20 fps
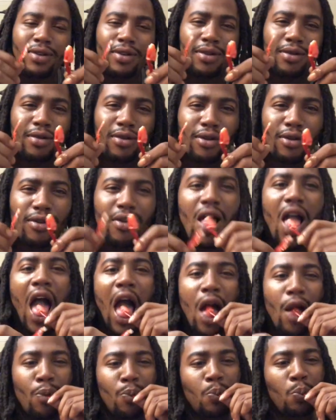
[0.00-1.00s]
I thought you got
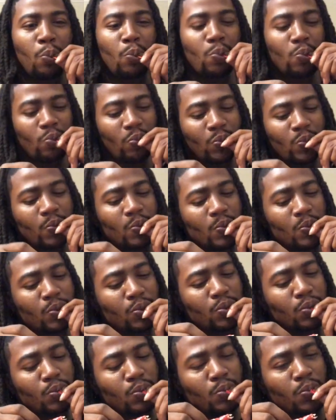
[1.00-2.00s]
that big motherfucker.
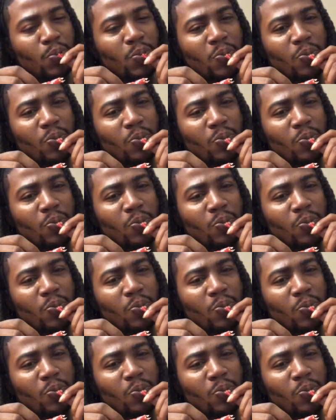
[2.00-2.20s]
Mm-hmm.